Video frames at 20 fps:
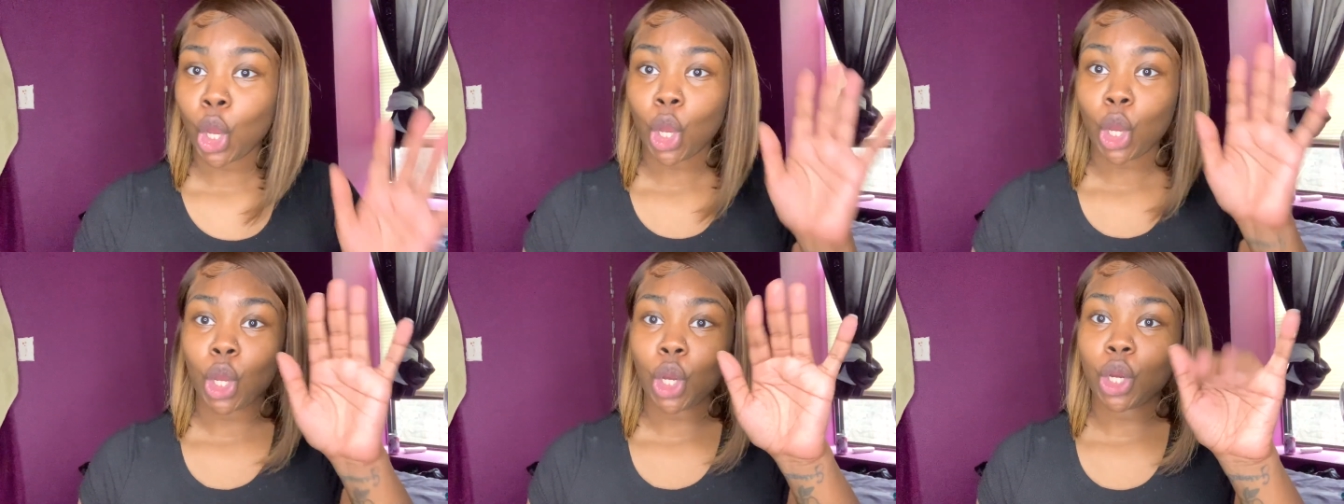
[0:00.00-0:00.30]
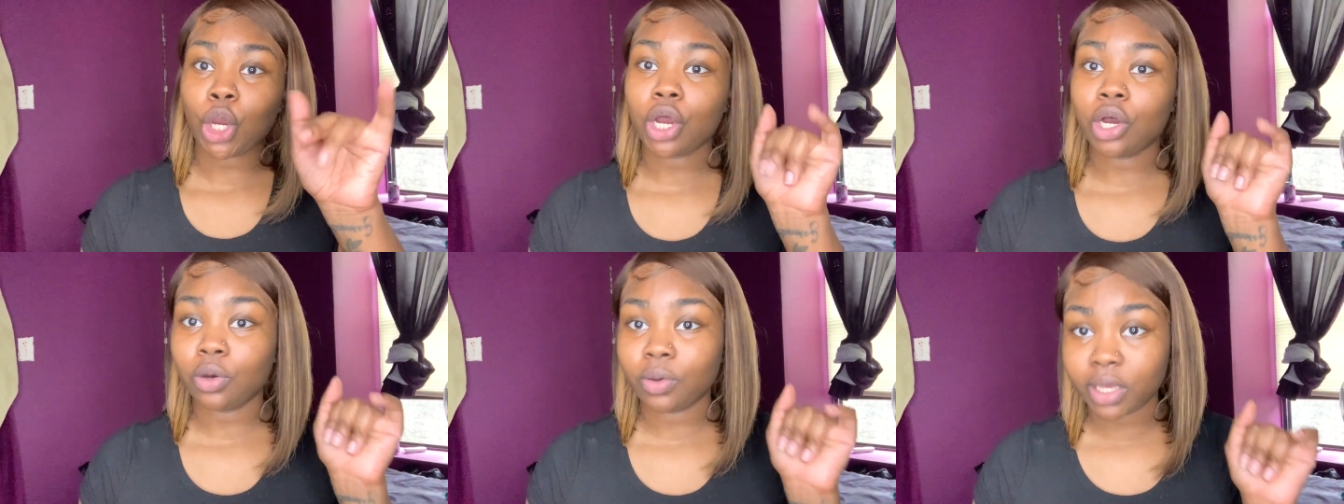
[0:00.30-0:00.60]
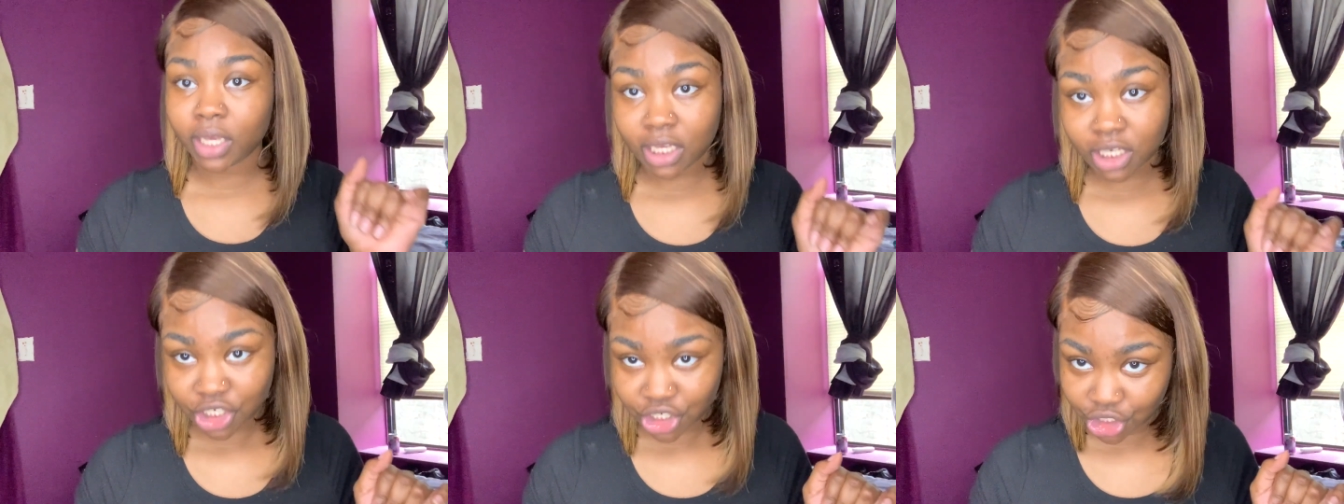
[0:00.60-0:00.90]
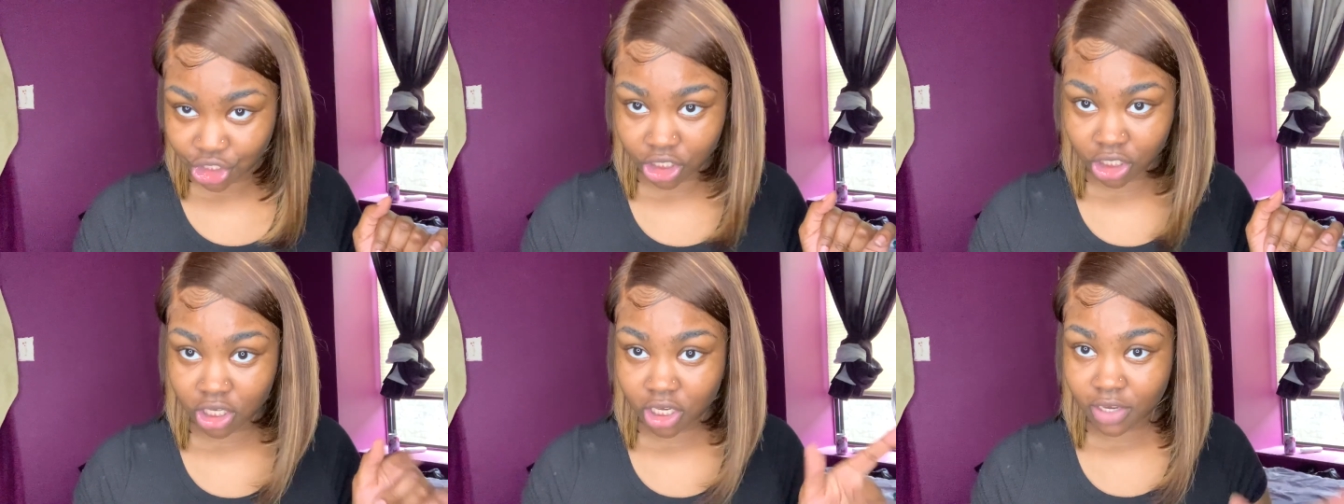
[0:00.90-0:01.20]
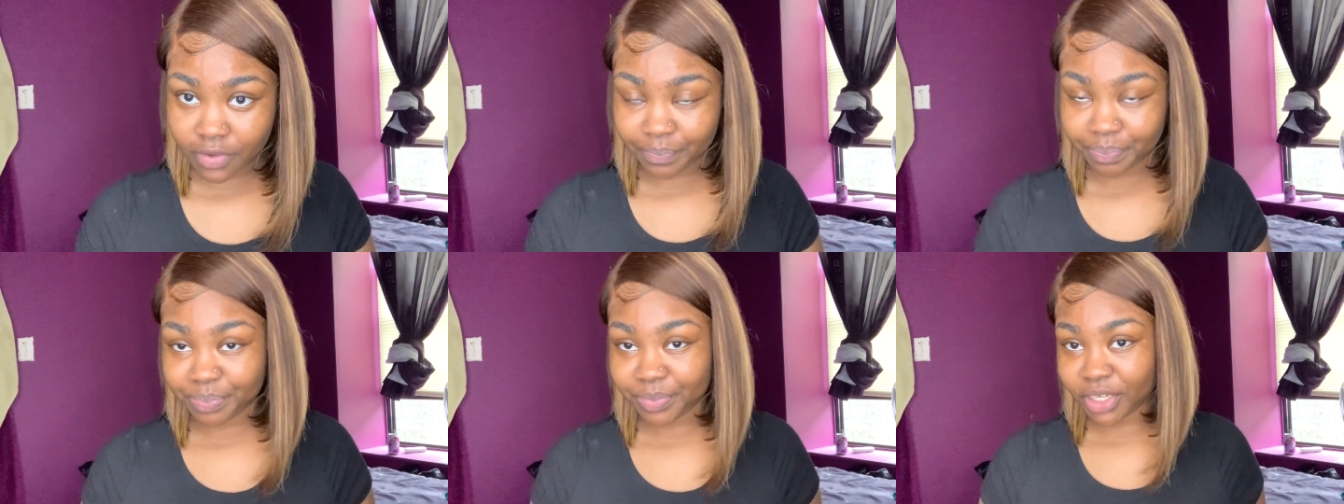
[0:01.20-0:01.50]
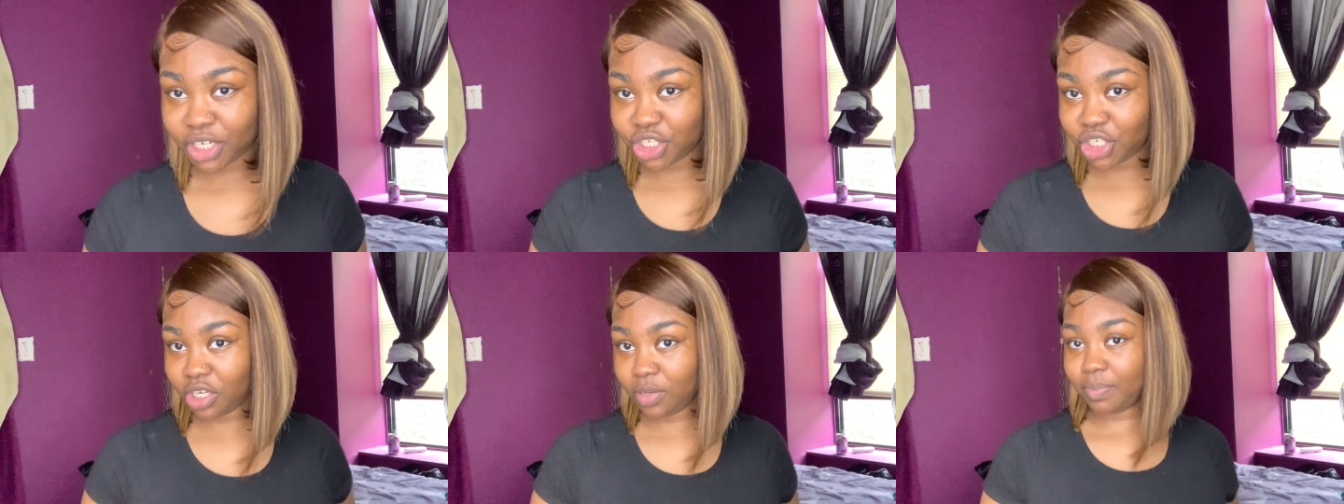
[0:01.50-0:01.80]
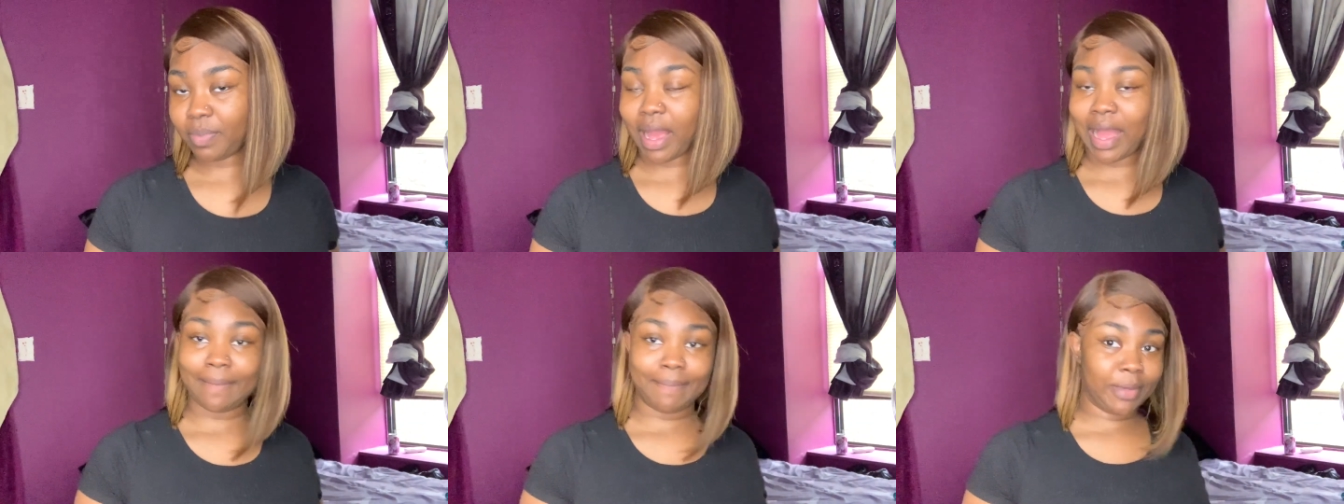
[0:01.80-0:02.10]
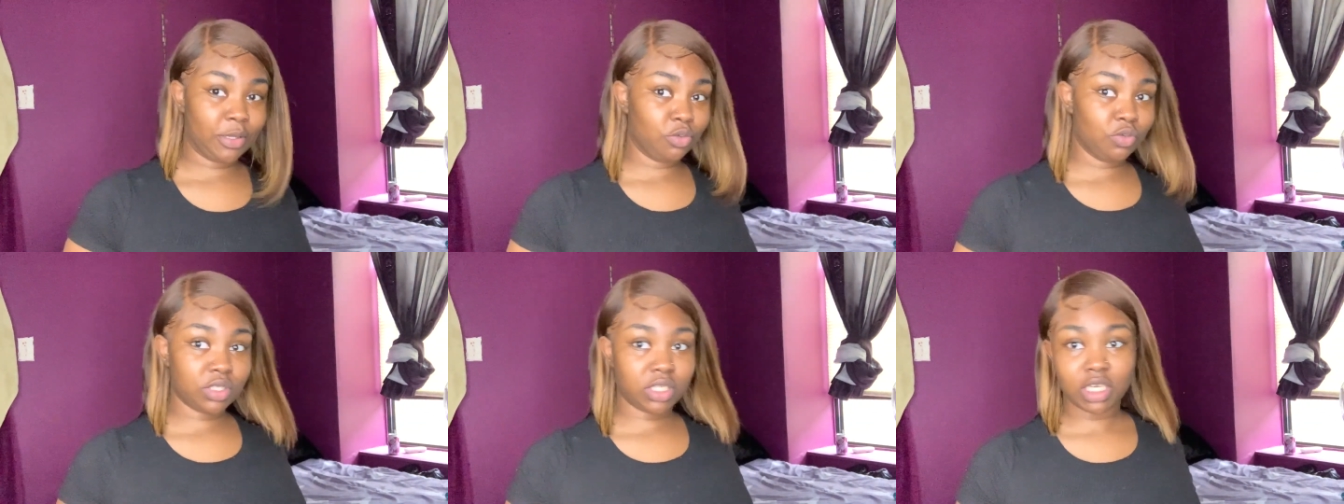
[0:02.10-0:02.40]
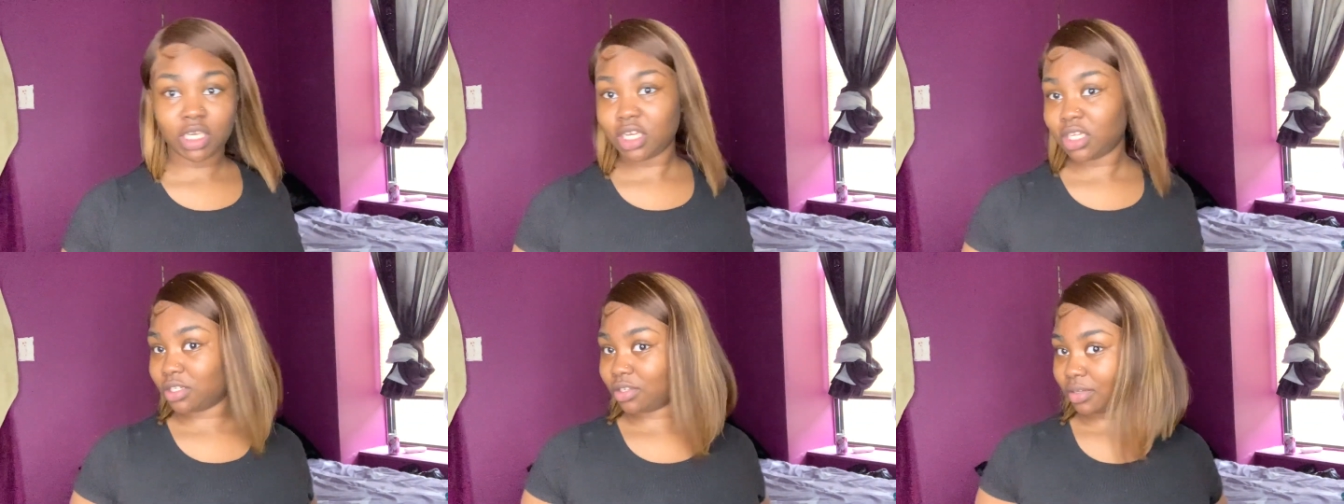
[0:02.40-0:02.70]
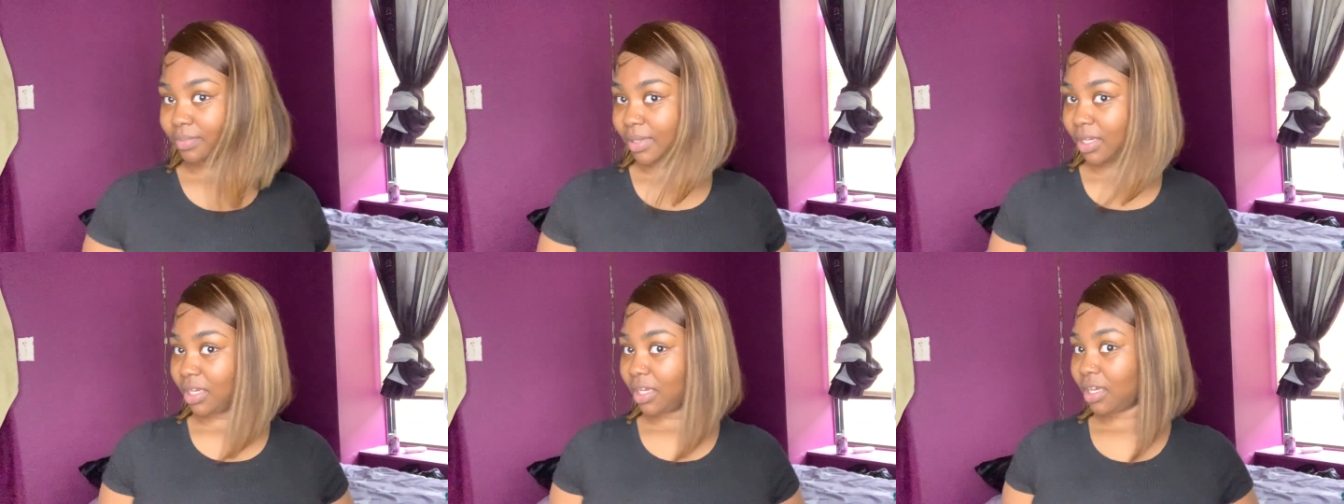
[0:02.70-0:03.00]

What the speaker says: Go get she popping. You see this on me?